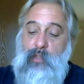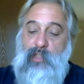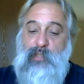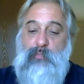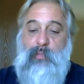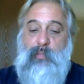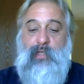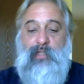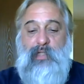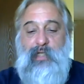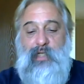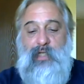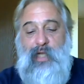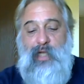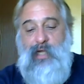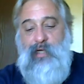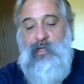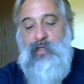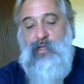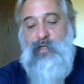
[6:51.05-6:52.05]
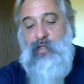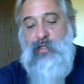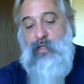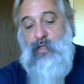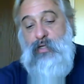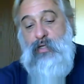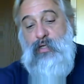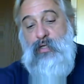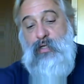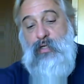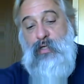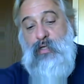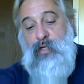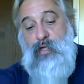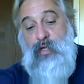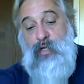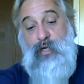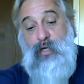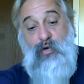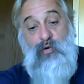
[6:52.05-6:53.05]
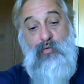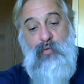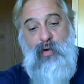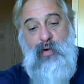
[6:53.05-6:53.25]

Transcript: especially in that new